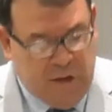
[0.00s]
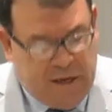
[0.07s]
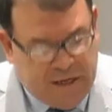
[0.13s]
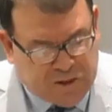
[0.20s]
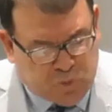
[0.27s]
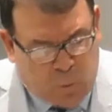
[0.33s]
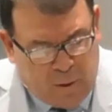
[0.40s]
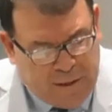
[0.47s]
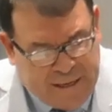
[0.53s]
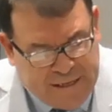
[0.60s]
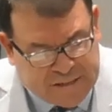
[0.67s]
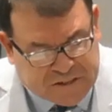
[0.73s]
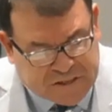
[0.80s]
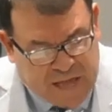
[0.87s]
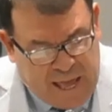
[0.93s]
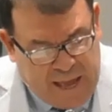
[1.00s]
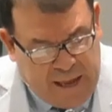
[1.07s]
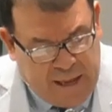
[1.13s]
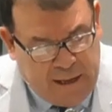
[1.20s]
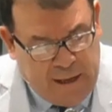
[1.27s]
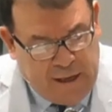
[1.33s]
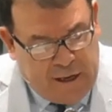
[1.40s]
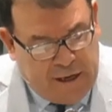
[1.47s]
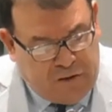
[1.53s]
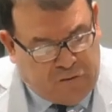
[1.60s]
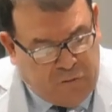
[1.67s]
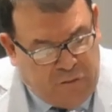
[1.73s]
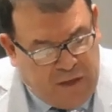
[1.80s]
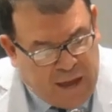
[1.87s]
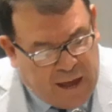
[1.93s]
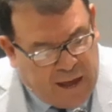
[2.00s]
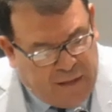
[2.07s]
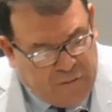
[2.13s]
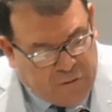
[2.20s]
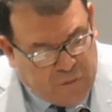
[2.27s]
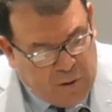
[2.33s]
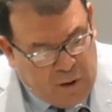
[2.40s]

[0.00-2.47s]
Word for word: It's what he's saying. And to the other,